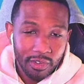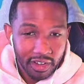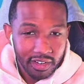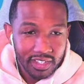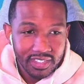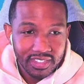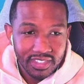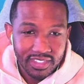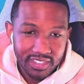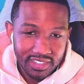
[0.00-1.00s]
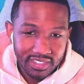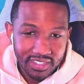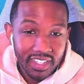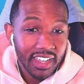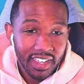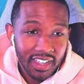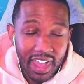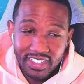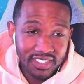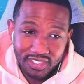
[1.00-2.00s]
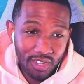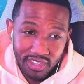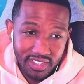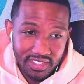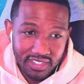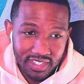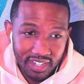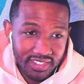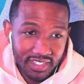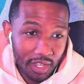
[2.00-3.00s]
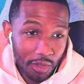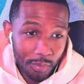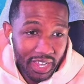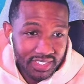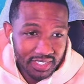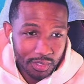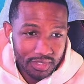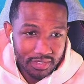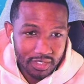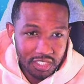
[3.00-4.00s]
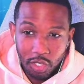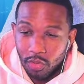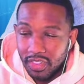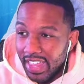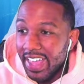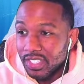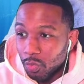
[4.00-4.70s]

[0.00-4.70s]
or rarities. Vice versa, I mean. Yeah, I just saw this and I was like, oh, Pegasus used this on the show last